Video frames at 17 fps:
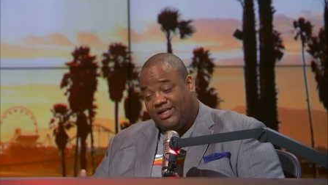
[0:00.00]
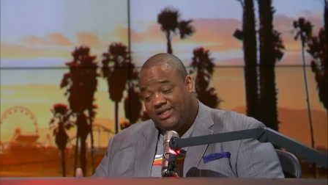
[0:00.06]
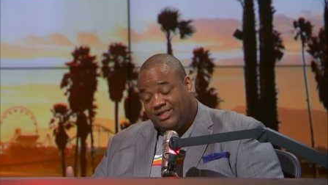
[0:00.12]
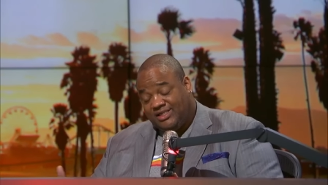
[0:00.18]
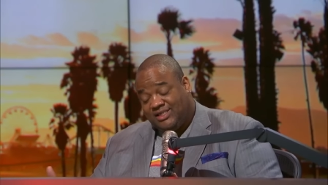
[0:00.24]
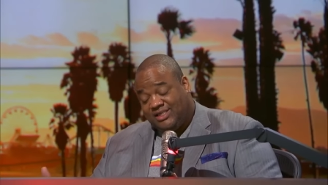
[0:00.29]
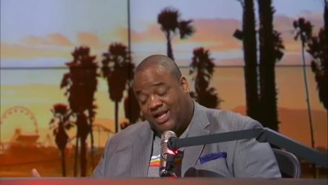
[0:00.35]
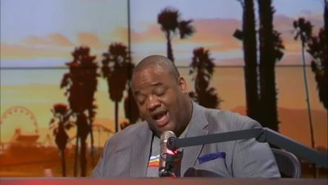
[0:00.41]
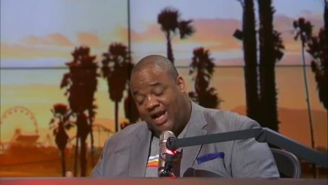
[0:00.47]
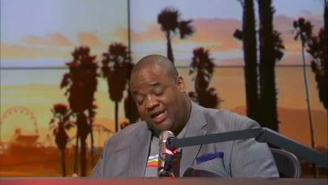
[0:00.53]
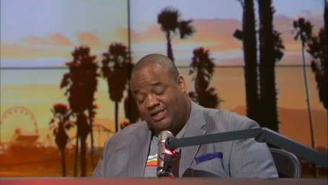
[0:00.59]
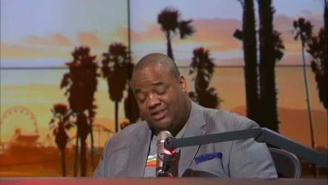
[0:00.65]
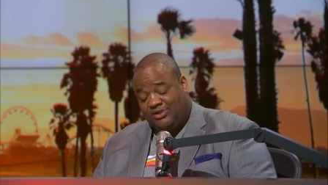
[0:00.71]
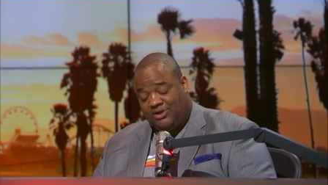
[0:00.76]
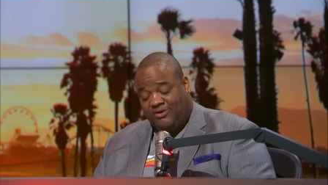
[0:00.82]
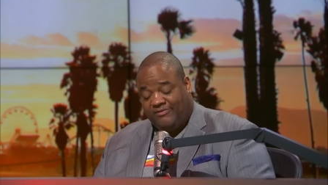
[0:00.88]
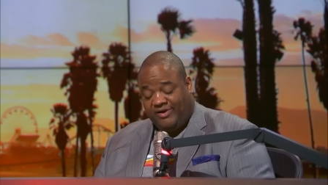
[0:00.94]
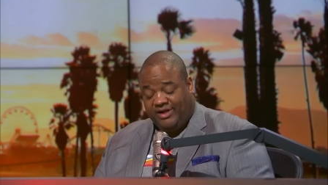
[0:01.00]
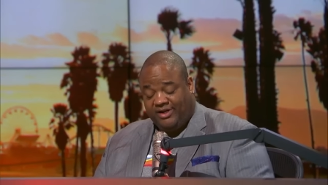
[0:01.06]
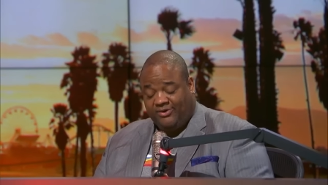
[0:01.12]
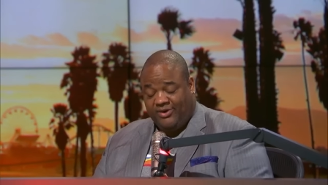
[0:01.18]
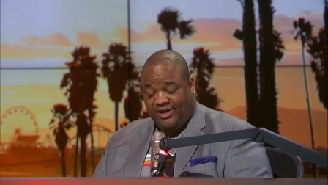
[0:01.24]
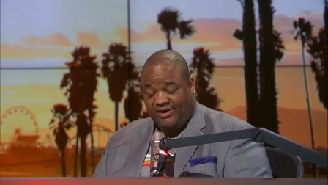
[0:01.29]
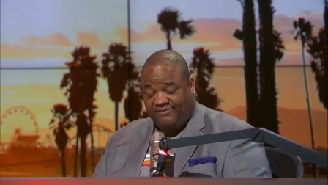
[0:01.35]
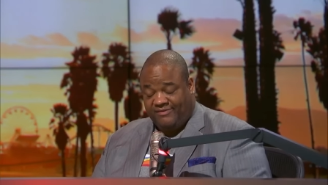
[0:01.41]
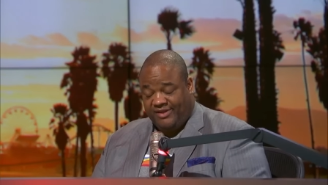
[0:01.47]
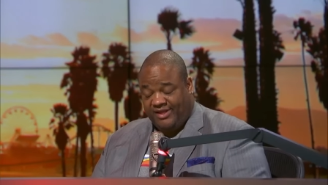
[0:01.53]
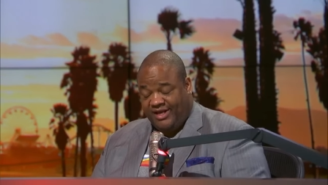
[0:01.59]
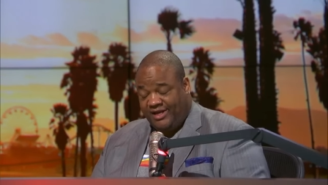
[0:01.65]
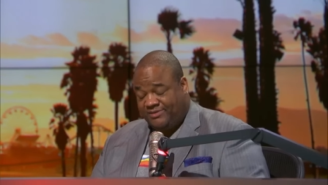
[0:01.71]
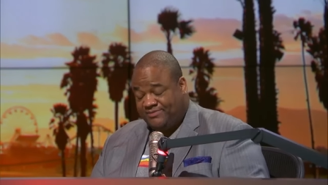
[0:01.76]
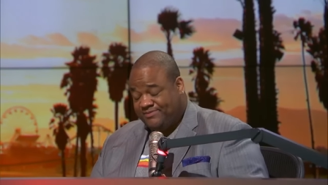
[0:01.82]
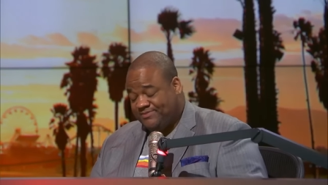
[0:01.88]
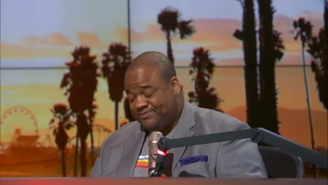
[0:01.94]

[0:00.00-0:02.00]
Does Dak deserve any credit for that?